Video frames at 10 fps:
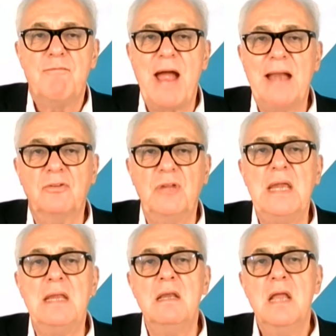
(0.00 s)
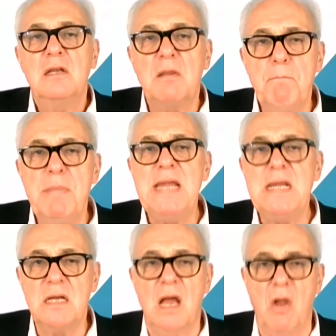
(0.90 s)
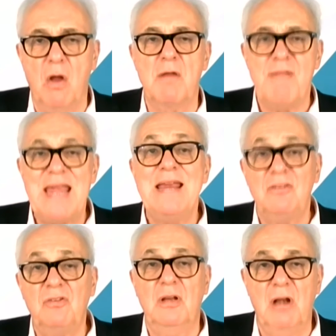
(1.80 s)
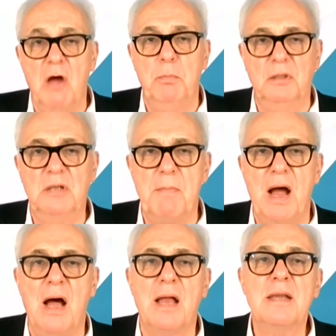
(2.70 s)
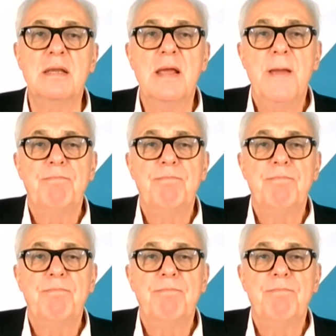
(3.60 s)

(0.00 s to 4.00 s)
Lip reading: vaccine to meet a lot of its global demand.